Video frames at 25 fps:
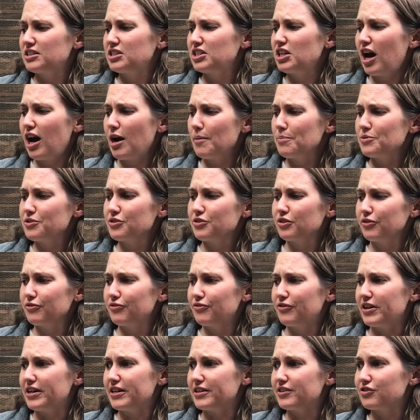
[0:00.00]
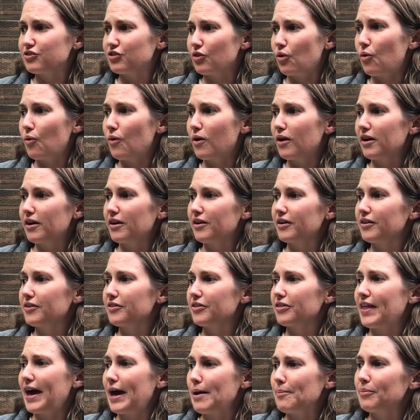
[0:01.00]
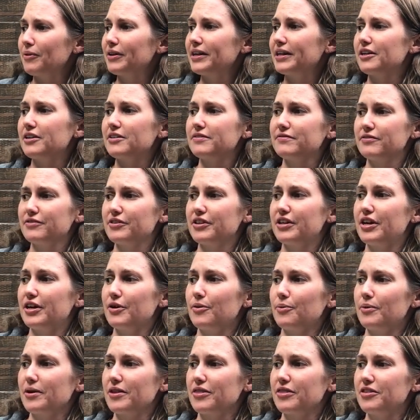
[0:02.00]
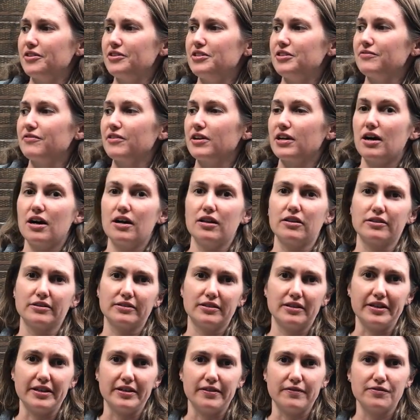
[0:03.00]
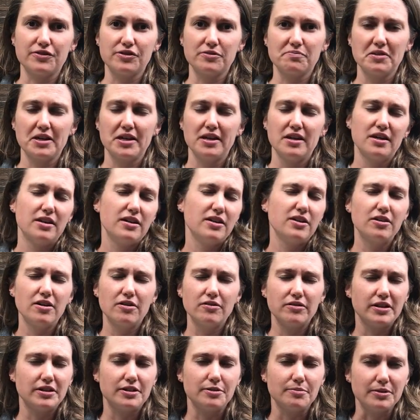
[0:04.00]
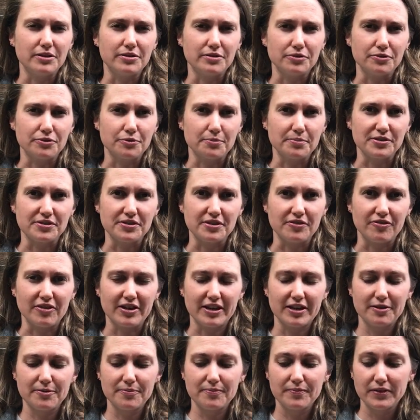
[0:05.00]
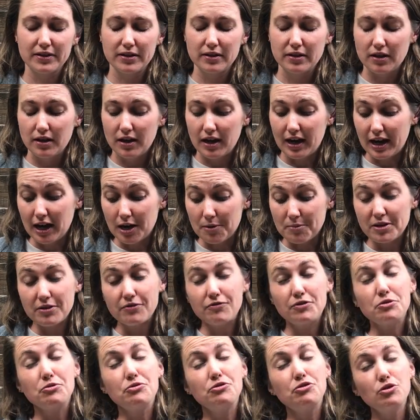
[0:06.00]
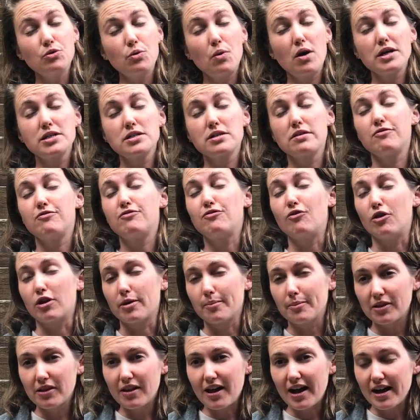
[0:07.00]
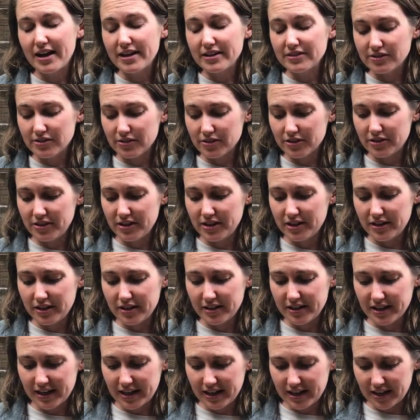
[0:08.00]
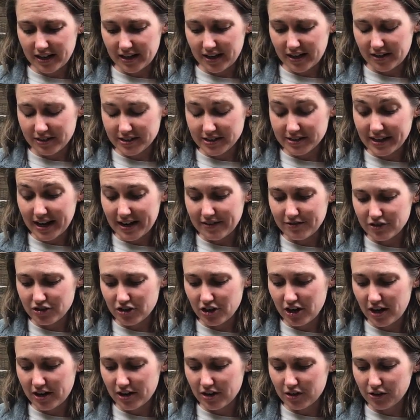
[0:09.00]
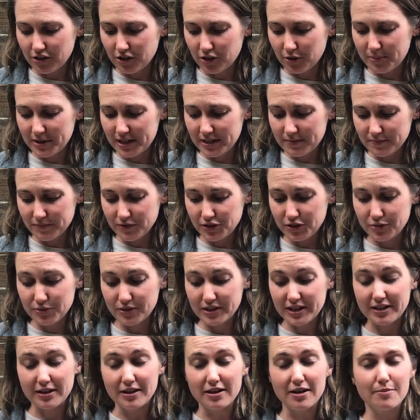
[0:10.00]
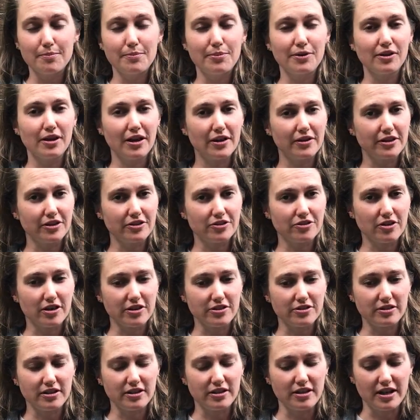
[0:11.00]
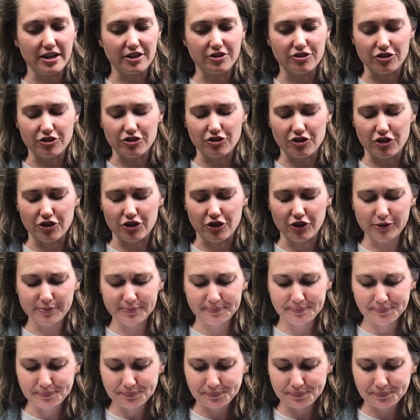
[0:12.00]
top surface, or that plant over there with the different colored leaves. You don't need to be too specific. If you do want to formalize the scavenger hunt a little bit, you can pull out your trusty nature journal